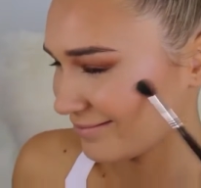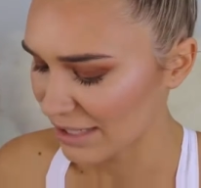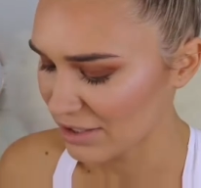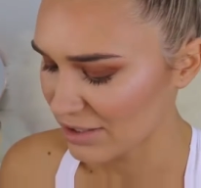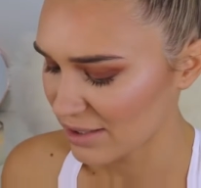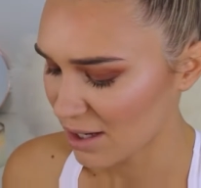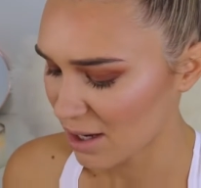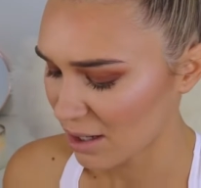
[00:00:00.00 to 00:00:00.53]
I
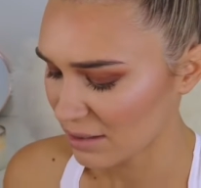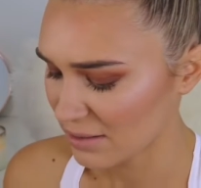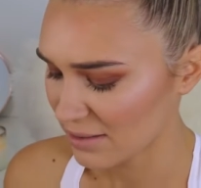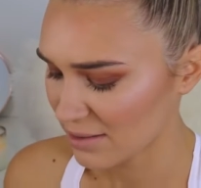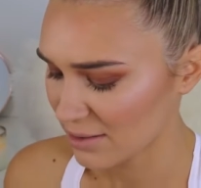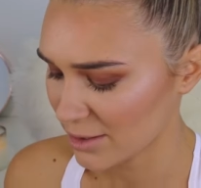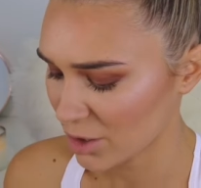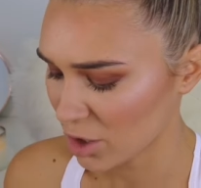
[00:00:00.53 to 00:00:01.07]
just can't
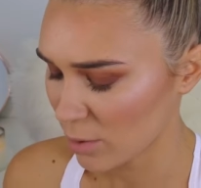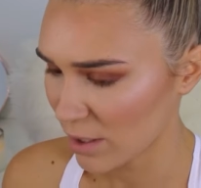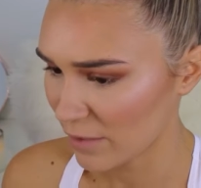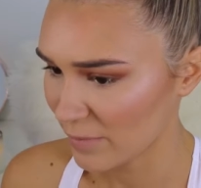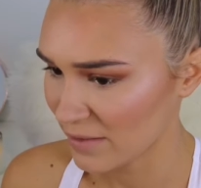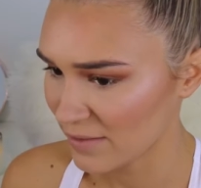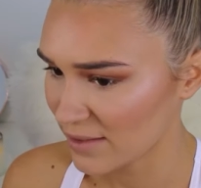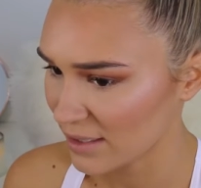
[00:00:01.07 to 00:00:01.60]
stop.
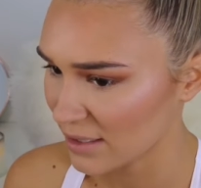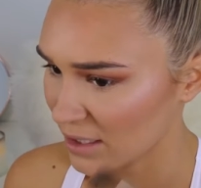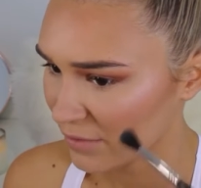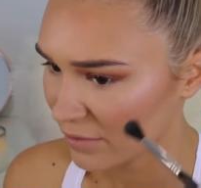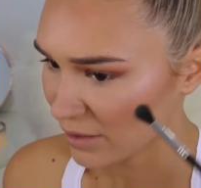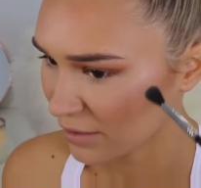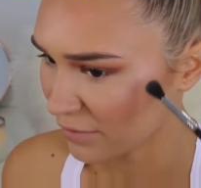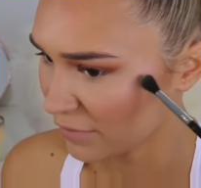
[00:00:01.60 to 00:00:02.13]
I've been sitting here
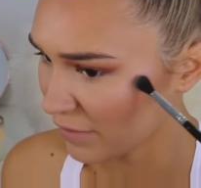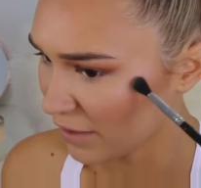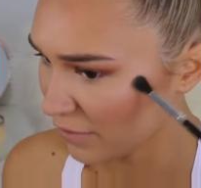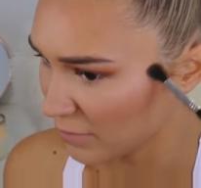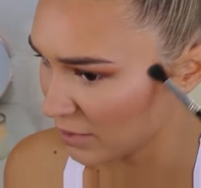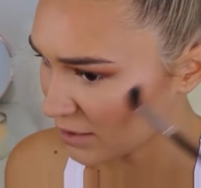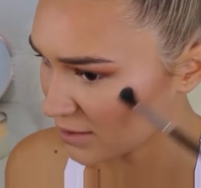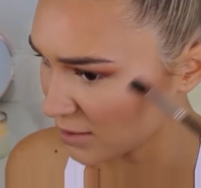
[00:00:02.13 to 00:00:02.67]
for like
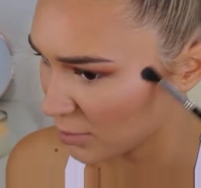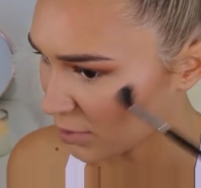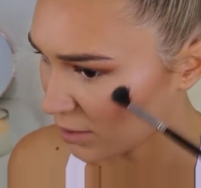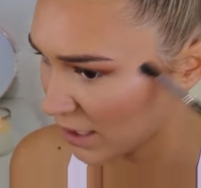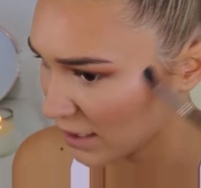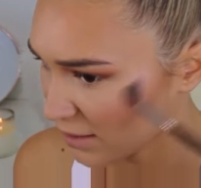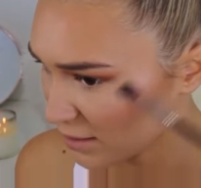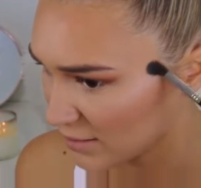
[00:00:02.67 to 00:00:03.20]
5 minutes
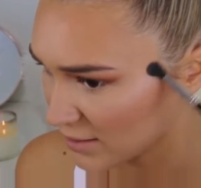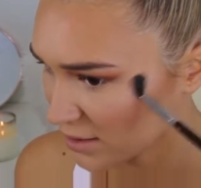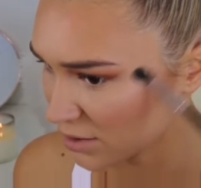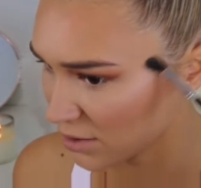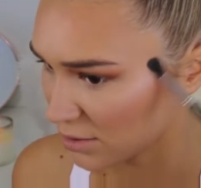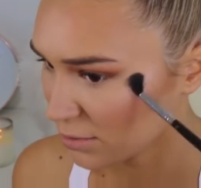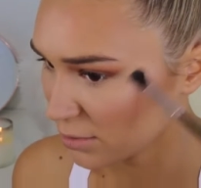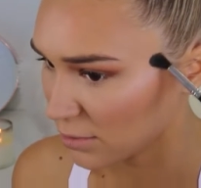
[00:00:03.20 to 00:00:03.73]
applying this and
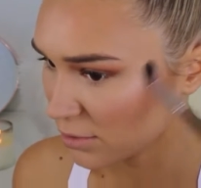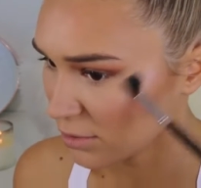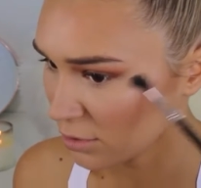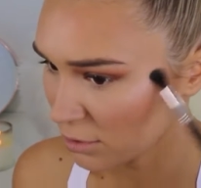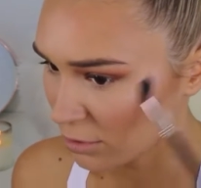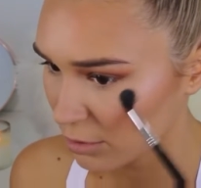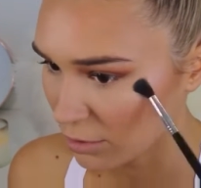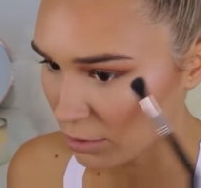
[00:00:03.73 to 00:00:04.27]
it just looks so
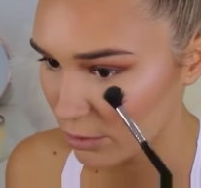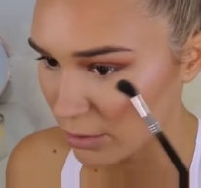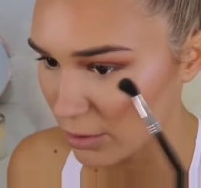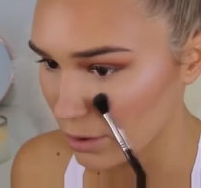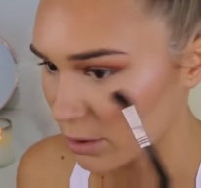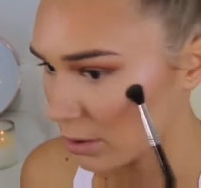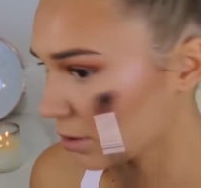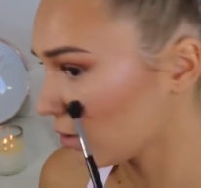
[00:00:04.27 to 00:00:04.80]

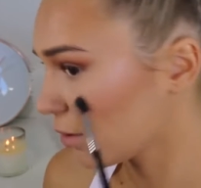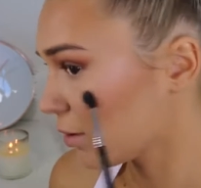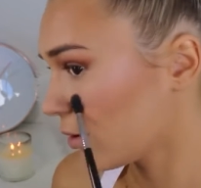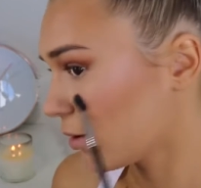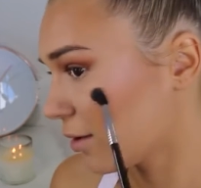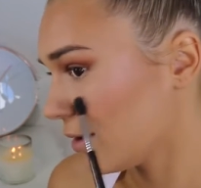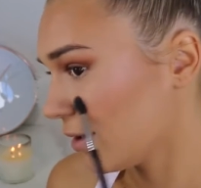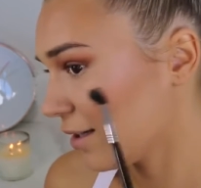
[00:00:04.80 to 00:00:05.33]
good.
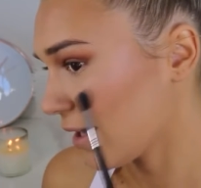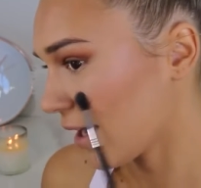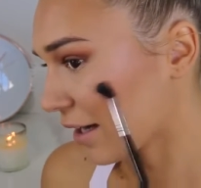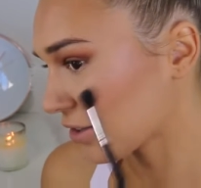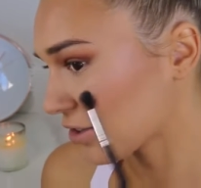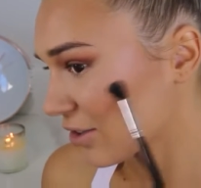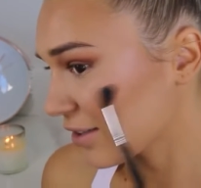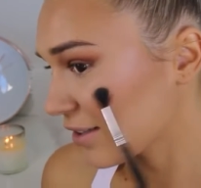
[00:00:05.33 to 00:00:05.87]
It
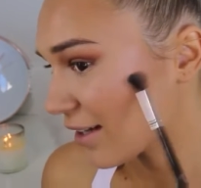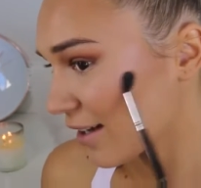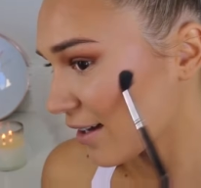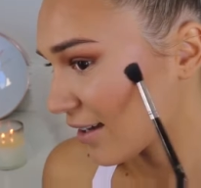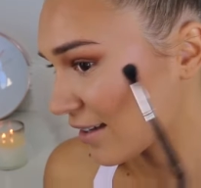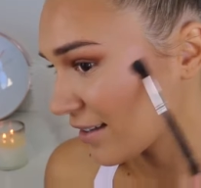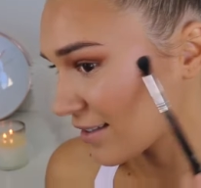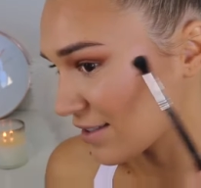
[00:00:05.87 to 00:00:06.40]
actually
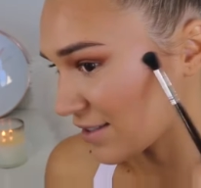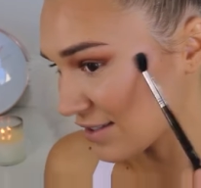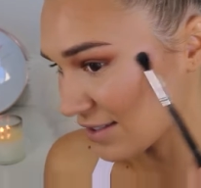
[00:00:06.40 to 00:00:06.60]
does.